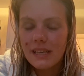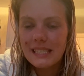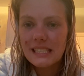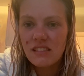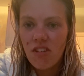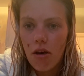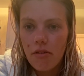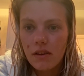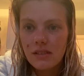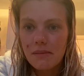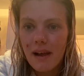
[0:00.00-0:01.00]
and it did
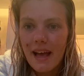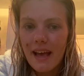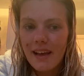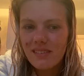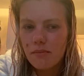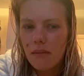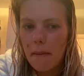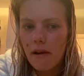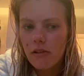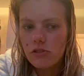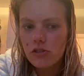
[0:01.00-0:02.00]
nothing to my hair? So maybe
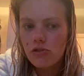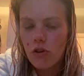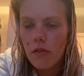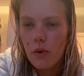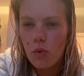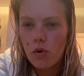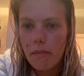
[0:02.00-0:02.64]
I'll just try the Awkward